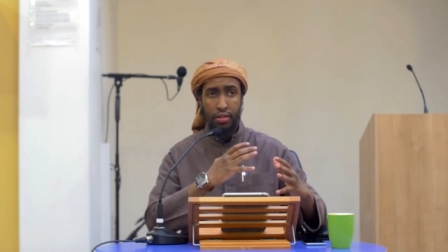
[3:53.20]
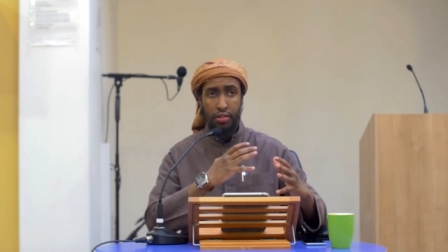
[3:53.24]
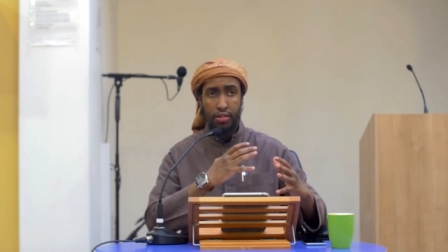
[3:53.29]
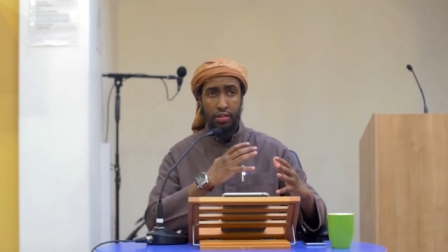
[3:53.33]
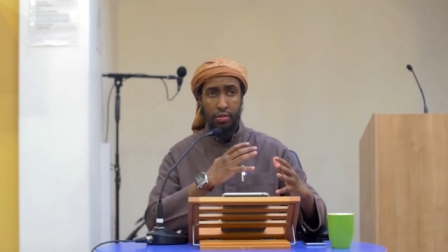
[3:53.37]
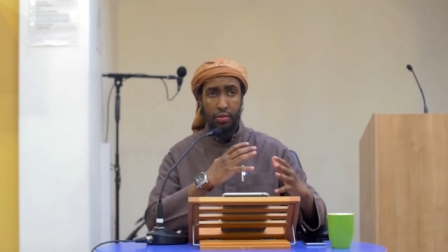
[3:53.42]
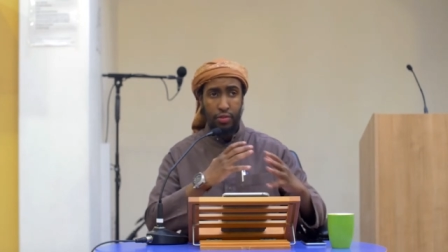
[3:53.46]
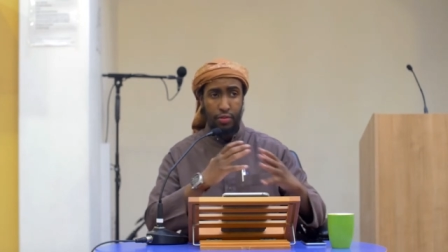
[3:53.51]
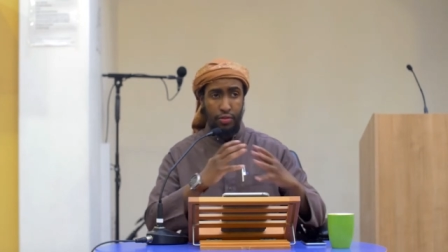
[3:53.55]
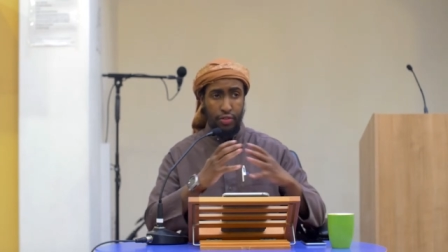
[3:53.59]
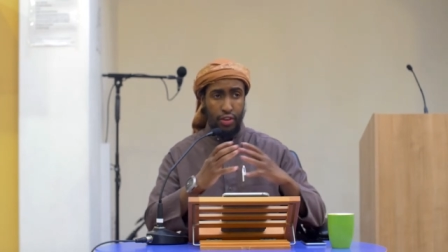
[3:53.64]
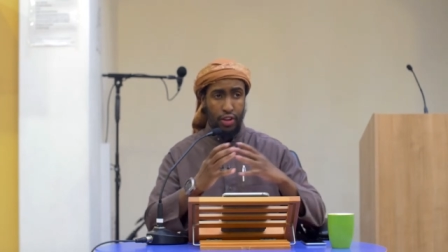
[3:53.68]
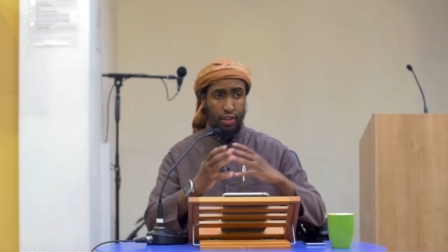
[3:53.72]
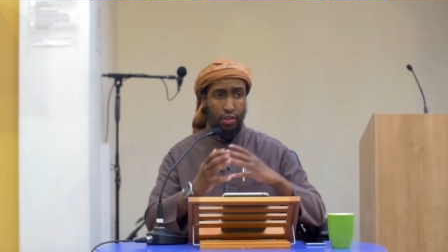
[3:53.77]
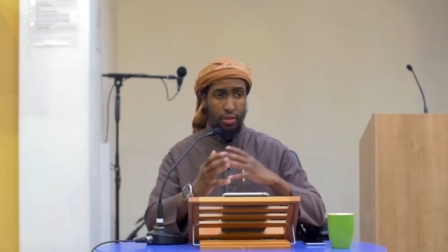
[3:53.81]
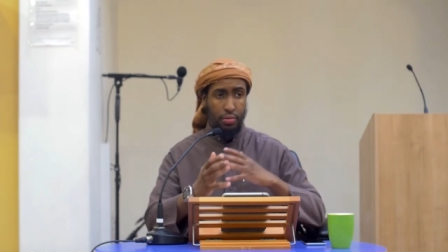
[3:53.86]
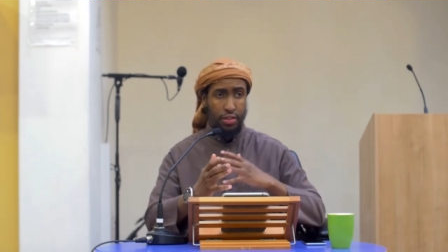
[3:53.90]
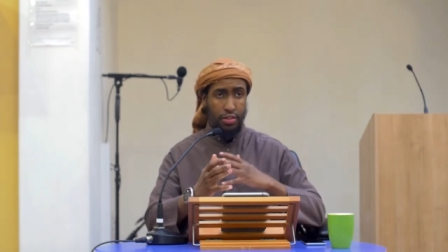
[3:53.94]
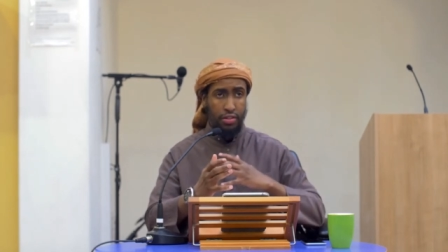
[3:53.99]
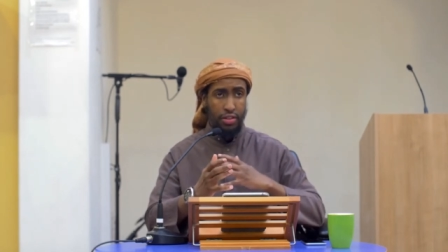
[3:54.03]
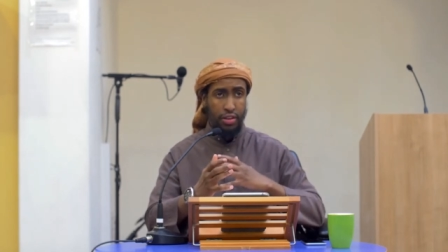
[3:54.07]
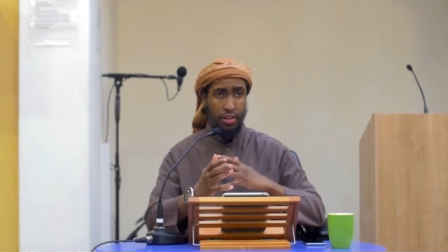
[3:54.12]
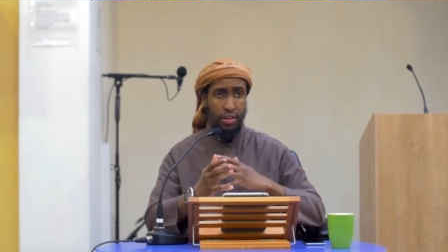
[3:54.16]
Should we refer to him
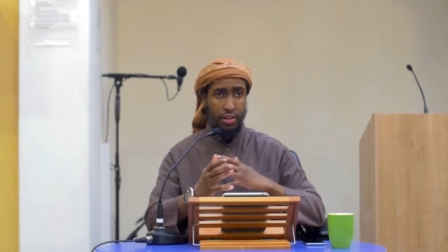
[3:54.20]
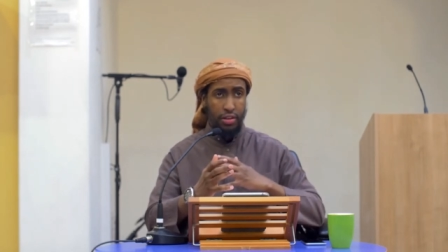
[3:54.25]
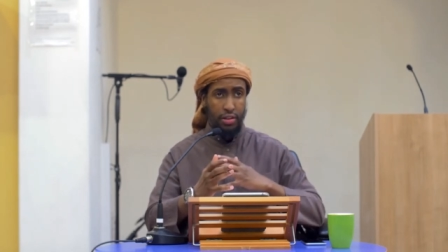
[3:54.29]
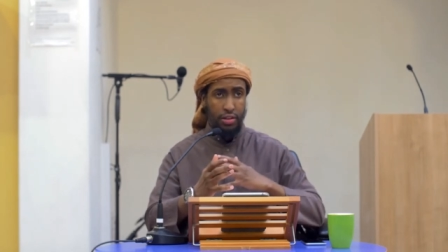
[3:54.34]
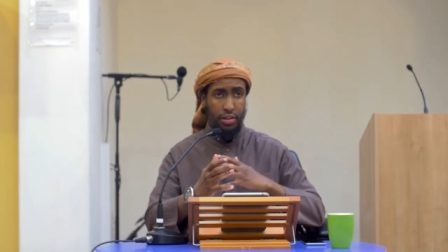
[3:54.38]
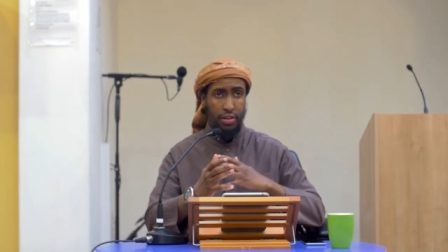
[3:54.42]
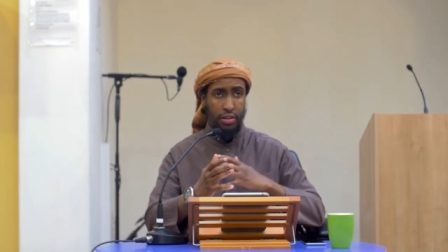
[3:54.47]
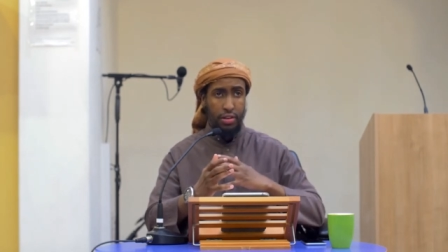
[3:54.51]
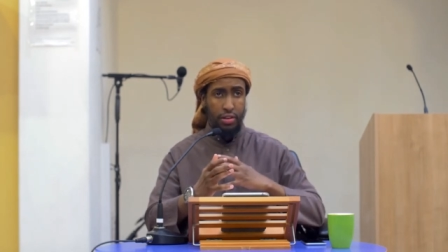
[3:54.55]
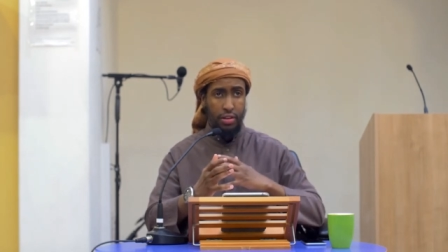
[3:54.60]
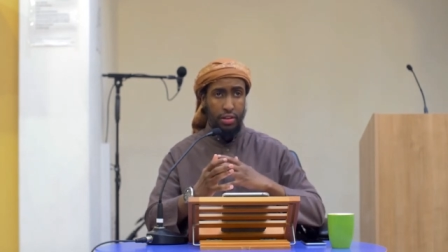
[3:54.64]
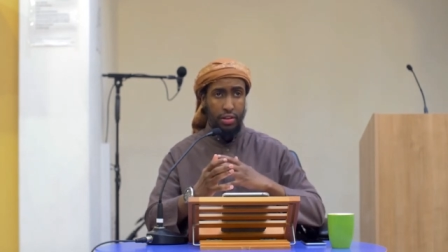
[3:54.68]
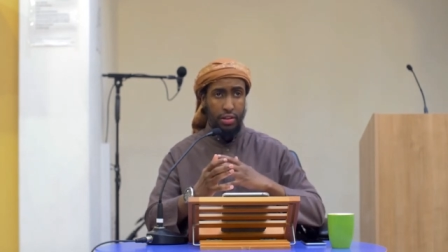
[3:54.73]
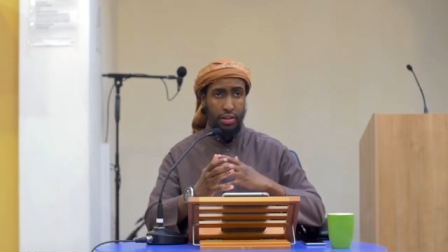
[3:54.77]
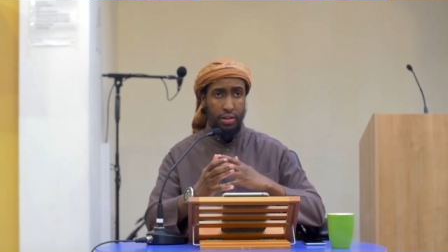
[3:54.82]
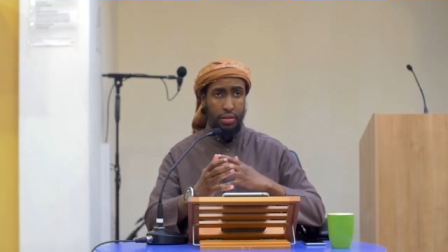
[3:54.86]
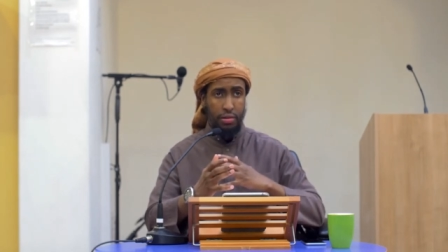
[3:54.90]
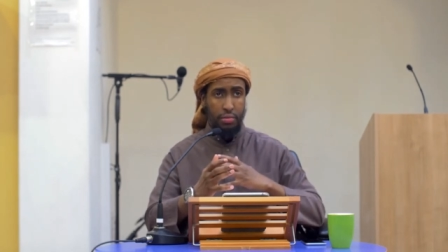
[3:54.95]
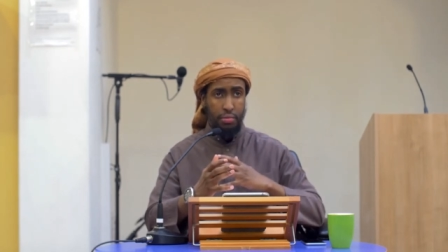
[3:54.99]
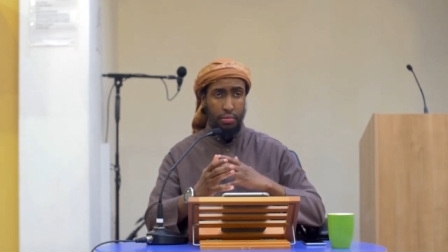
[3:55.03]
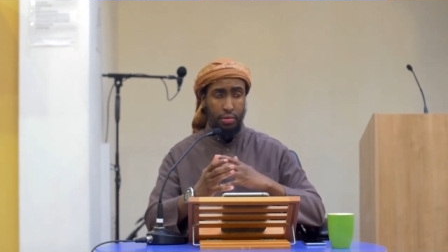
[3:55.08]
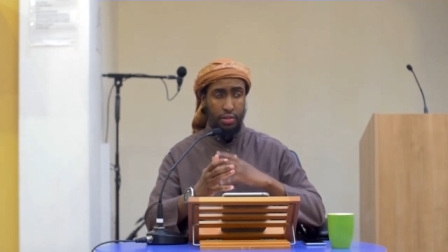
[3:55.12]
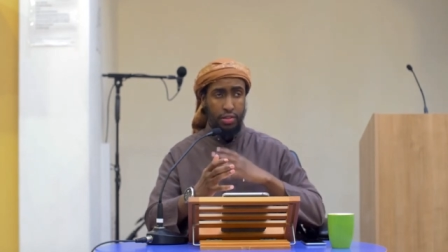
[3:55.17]
as a
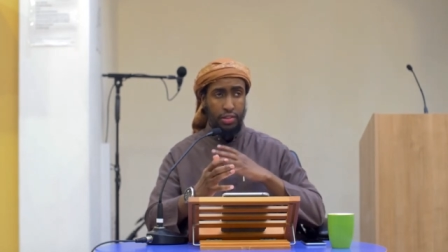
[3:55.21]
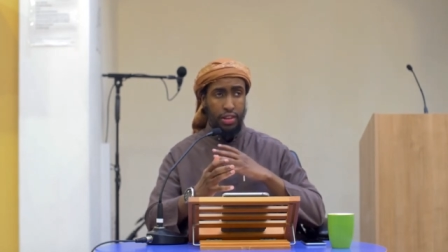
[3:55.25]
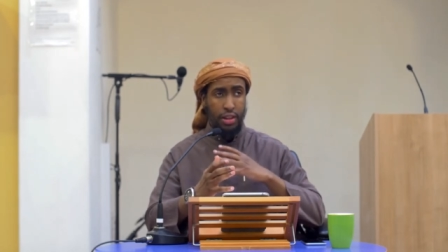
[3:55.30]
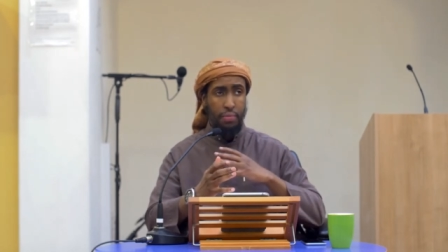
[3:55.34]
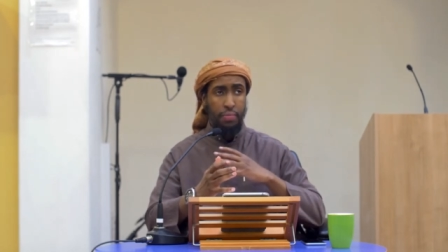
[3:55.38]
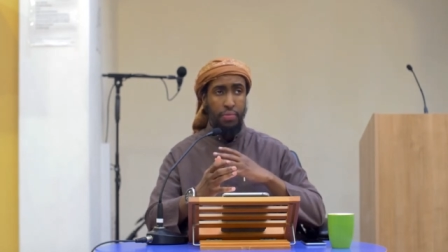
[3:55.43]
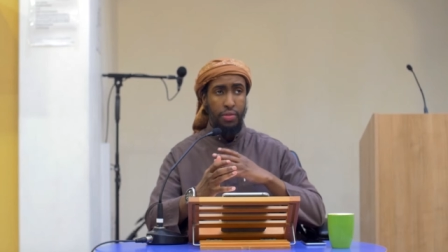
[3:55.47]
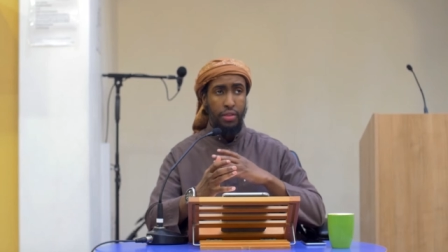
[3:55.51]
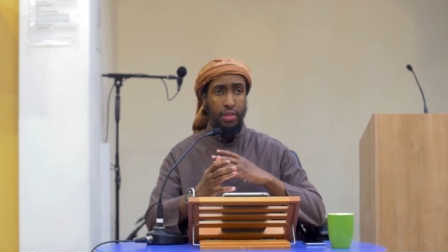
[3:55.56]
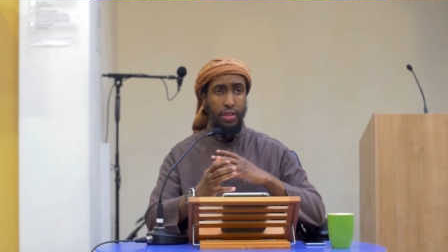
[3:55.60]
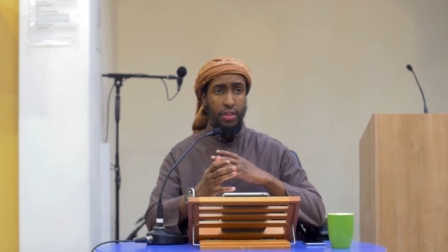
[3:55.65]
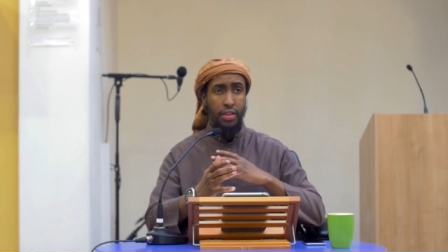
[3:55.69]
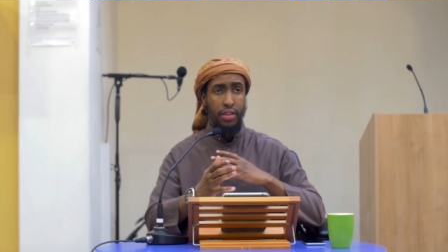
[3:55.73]
Muslim?